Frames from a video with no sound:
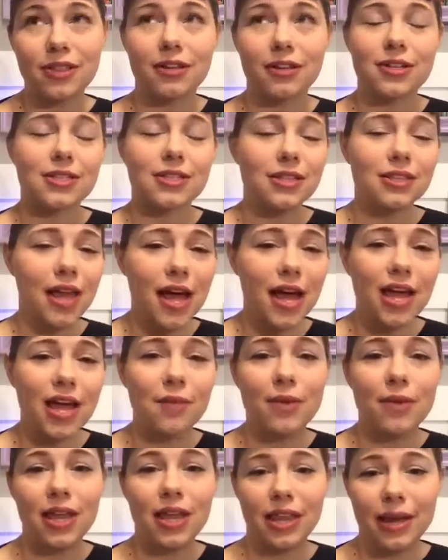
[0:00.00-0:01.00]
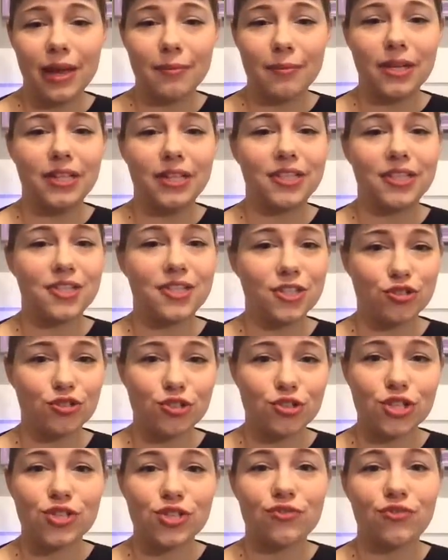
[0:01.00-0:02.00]
There's lime, lemon,
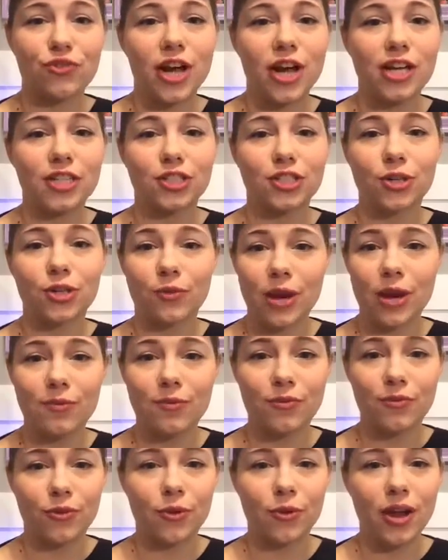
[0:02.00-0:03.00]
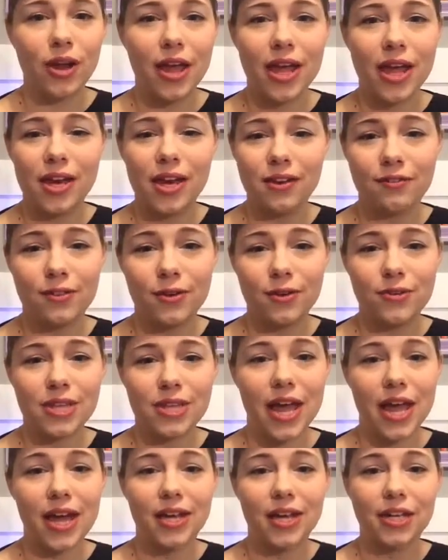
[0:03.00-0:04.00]
citrus fresh, grapefruit, any of those
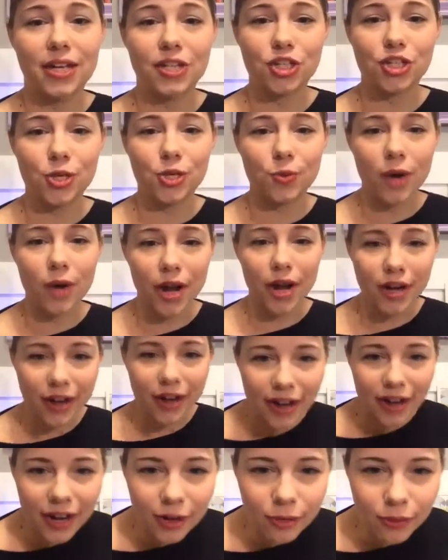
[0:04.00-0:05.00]
added into your water.